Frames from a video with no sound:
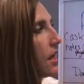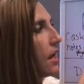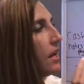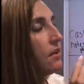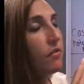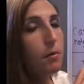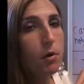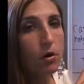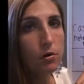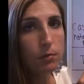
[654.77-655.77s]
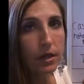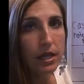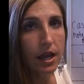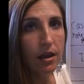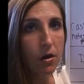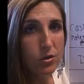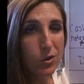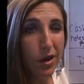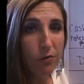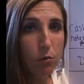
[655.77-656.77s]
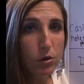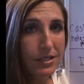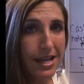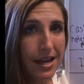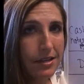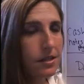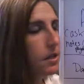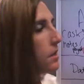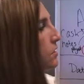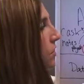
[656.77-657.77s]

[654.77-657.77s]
And if I borrowed money, I also have more debt. So